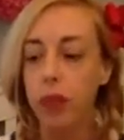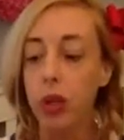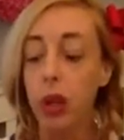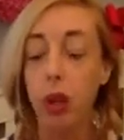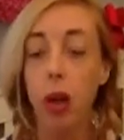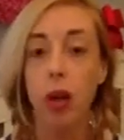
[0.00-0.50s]

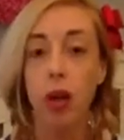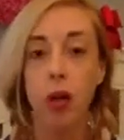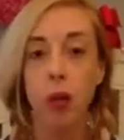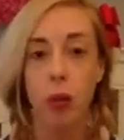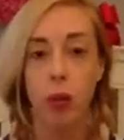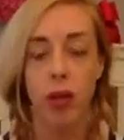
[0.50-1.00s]

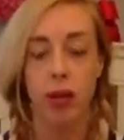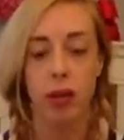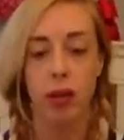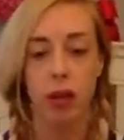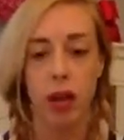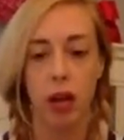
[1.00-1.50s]
Along
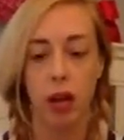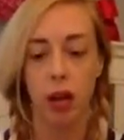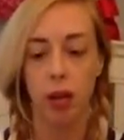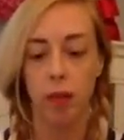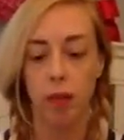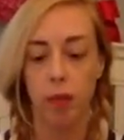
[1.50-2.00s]
with
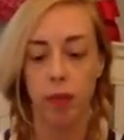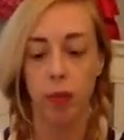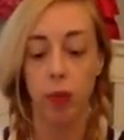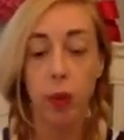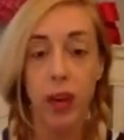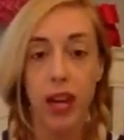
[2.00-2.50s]

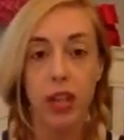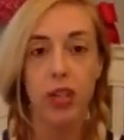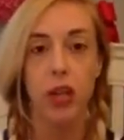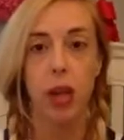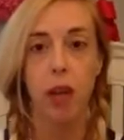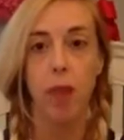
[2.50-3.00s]

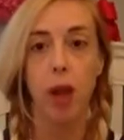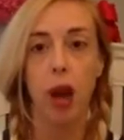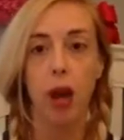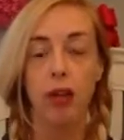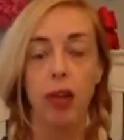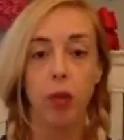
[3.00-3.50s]
Rich and
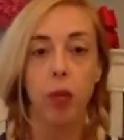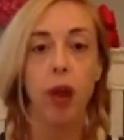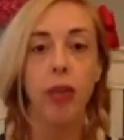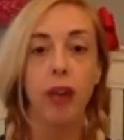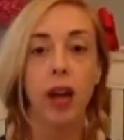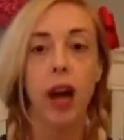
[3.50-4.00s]
Mark that
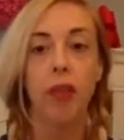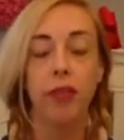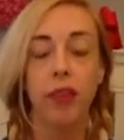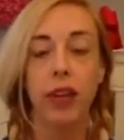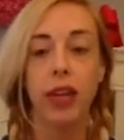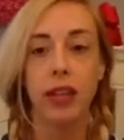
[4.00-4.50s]
run the
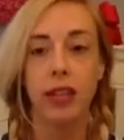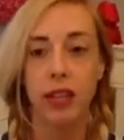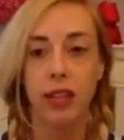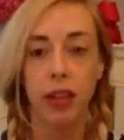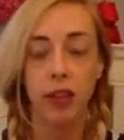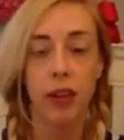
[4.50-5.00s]
conference
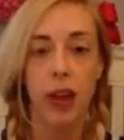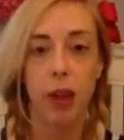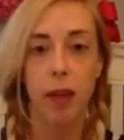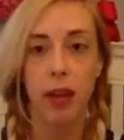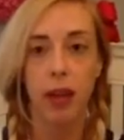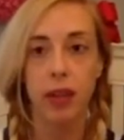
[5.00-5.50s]
and their
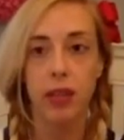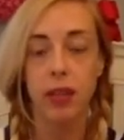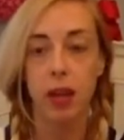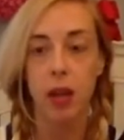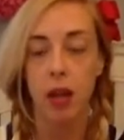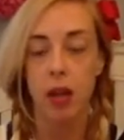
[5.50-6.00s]
families.
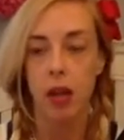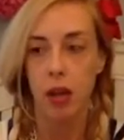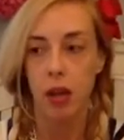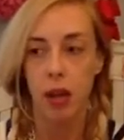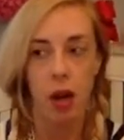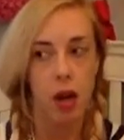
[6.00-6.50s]

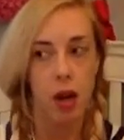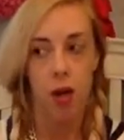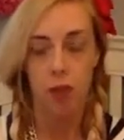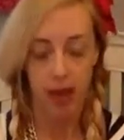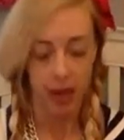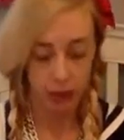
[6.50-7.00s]

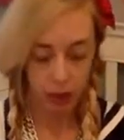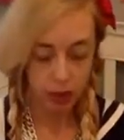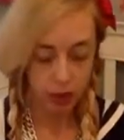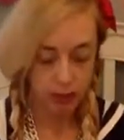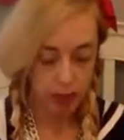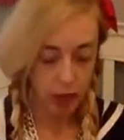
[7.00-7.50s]
Oh man, there's
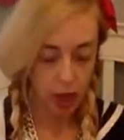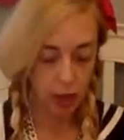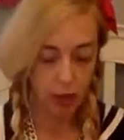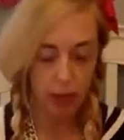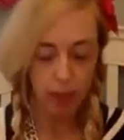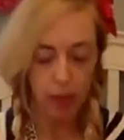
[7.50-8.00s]
going to be a
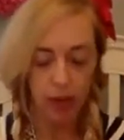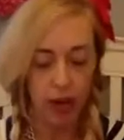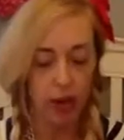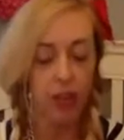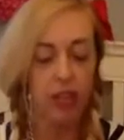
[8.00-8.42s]
ton of people there.